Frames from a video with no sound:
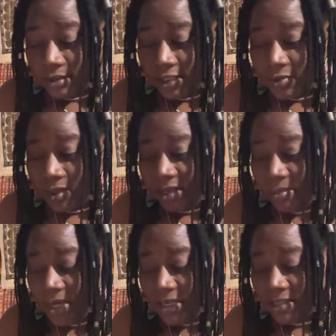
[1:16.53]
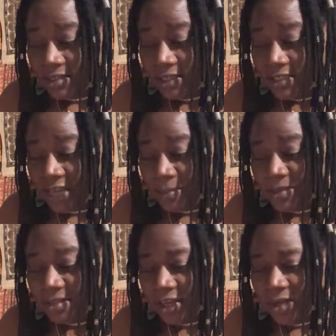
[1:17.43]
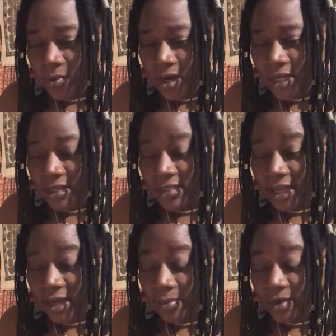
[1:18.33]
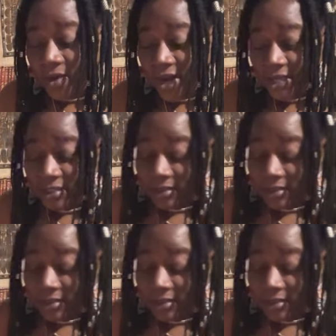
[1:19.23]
That's what it means. You see, I must take it one at a time. All right.